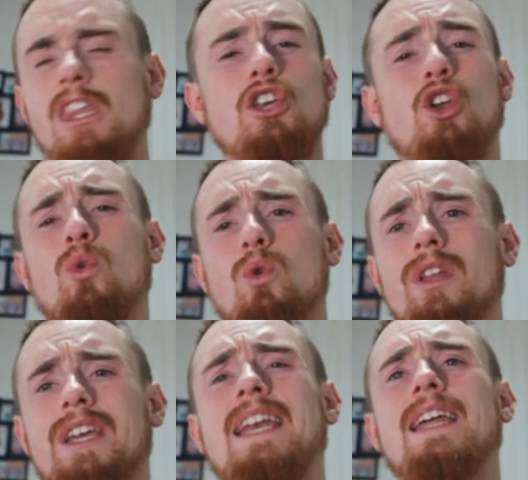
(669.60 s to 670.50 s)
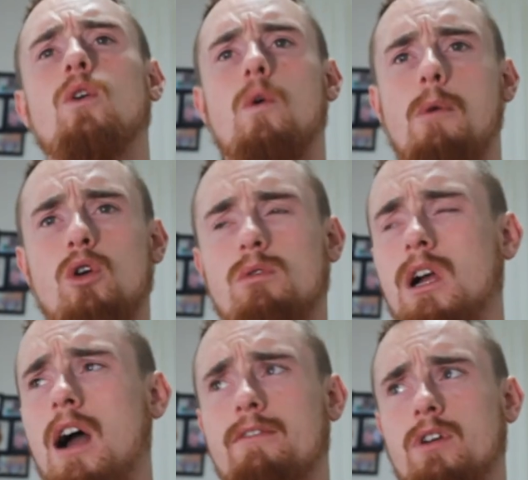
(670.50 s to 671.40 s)
you don't really get any hormonal
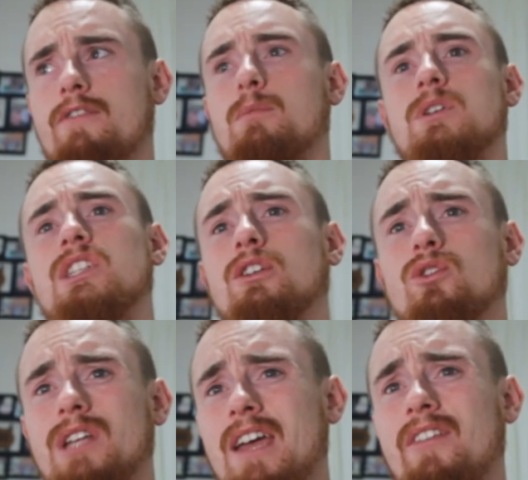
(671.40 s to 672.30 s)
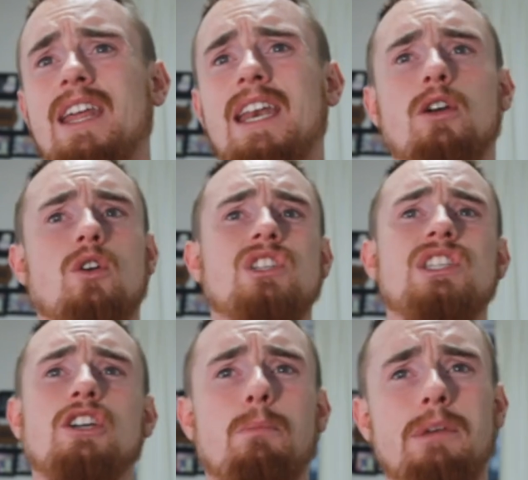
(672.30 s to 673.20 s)
recovery from a single day of eating or a
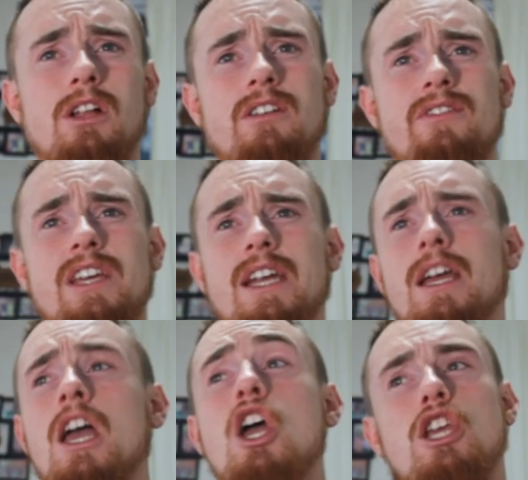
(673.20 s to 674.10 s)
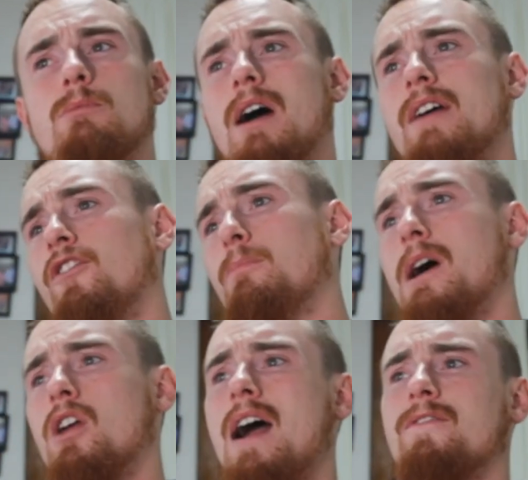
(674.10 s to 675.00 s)
single meal of eating. You might feel
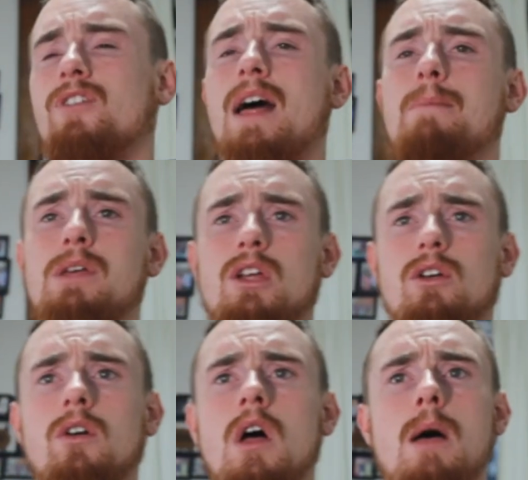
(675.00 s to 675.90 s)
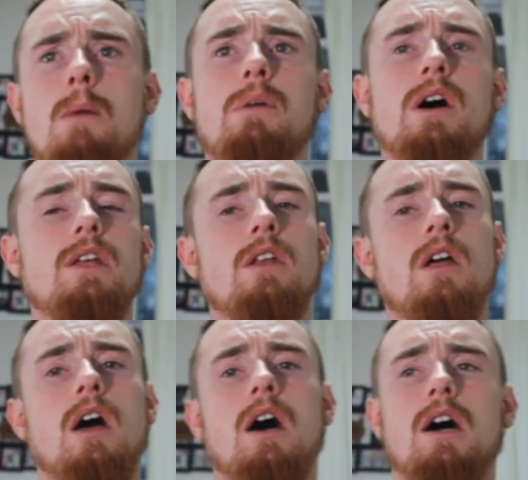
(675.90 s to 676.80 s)
better after that meal, but
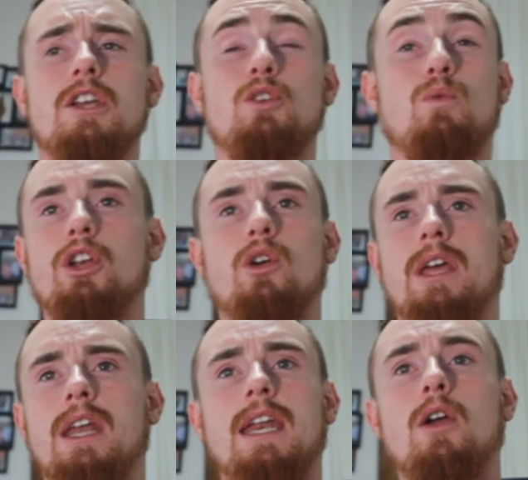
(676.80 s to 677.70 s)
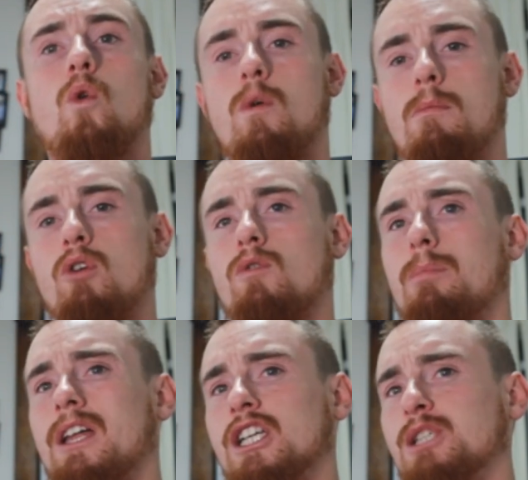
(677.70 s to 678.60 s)
uh, you really don't get any hormone
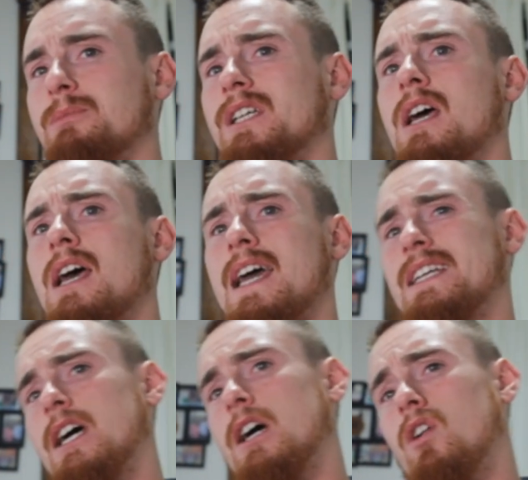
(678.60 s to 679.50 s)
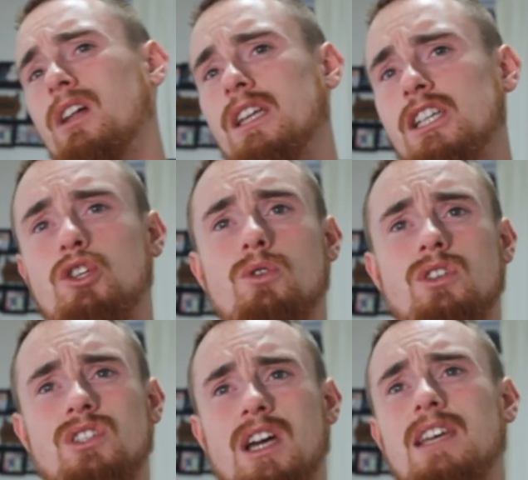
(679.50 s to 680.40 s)
replenishment until at least two
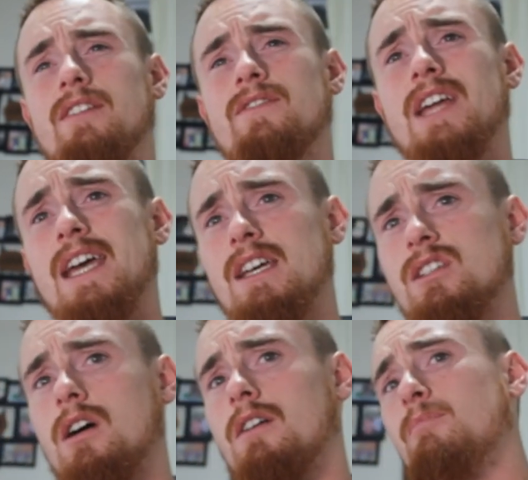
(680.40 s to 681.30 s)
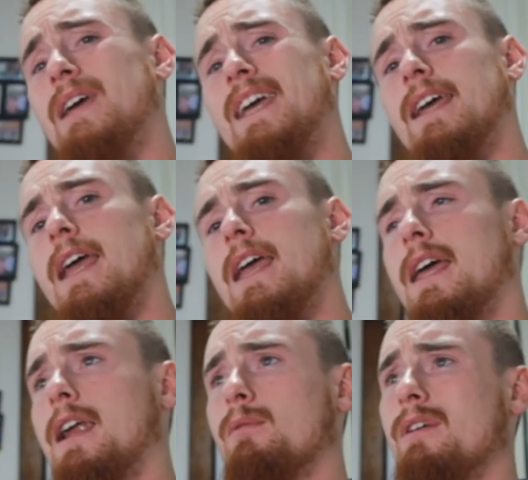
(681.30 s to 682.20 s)
consecutive days of being
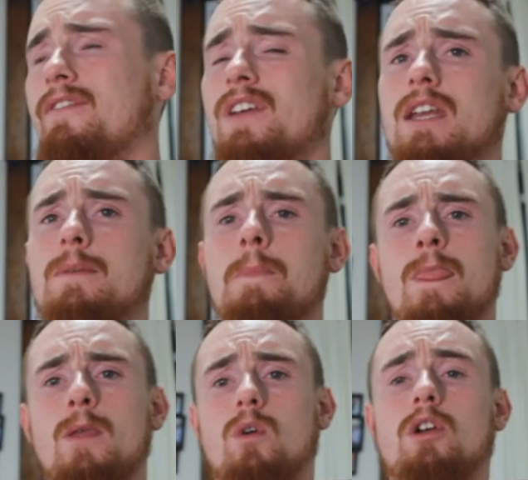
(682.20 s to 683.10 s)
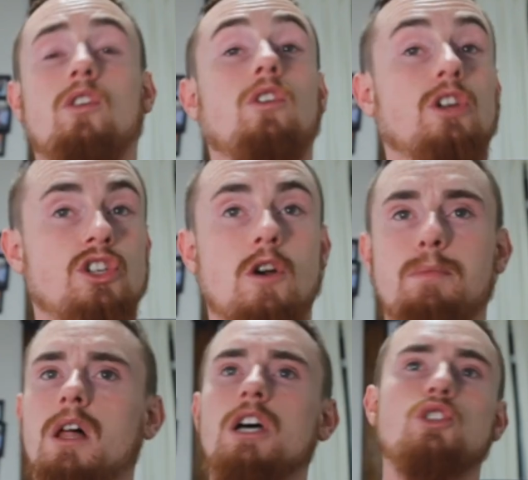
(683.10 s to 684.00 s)
in a refeed or in a caloric
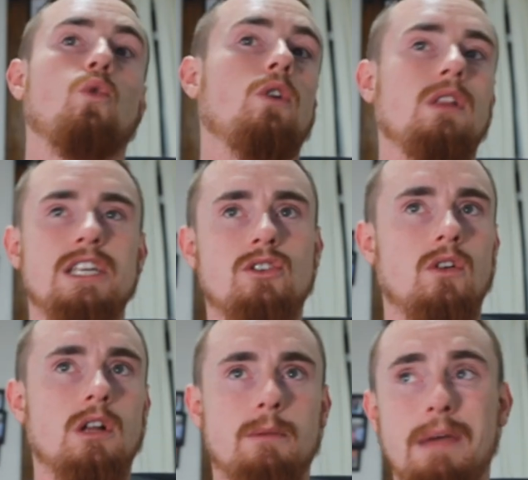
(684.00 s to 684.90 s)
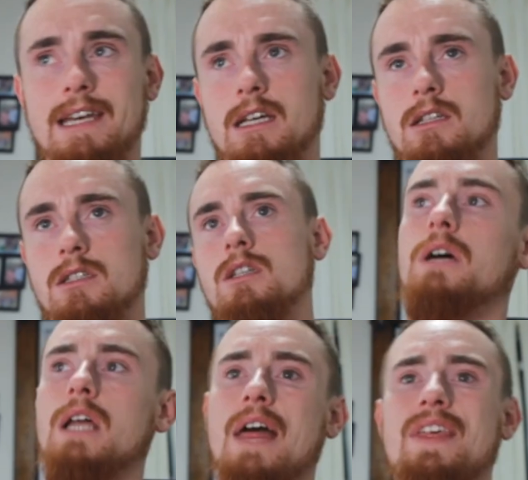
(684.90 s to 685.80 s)
surplus or at least caloric maintenance.
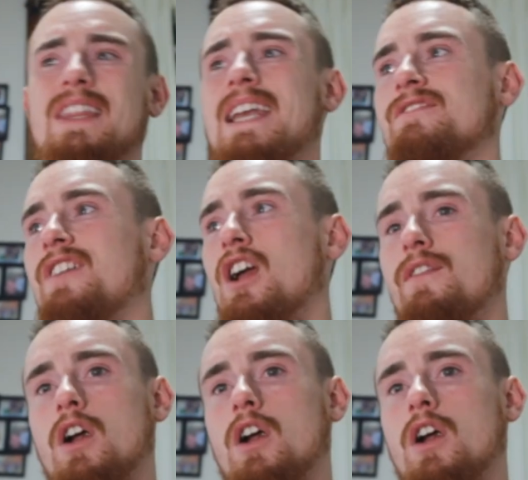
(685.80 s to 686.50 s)
But I think that is very,